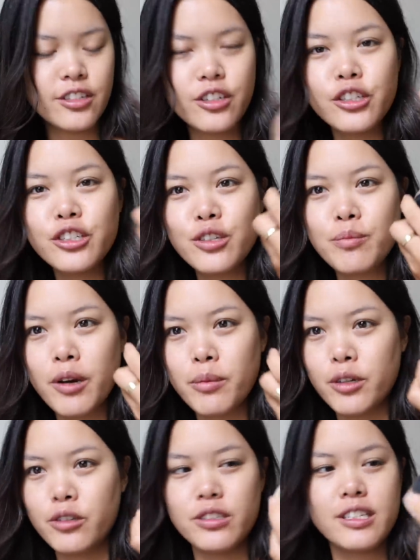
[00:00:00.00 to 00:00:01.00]
I started using
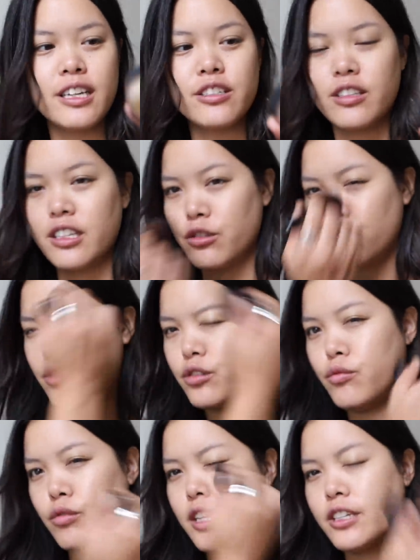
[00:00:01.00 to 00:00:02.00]
BareMinerals again, so that's
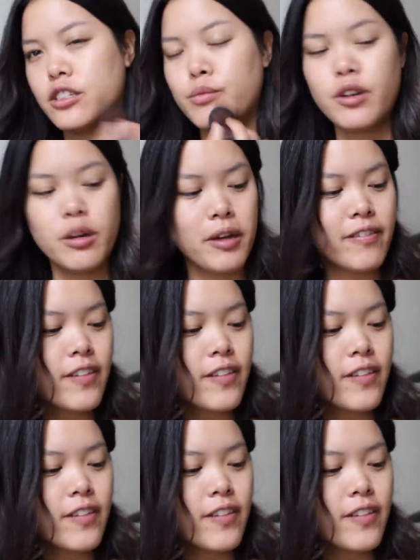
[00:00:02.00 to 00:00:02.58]
what I just put on my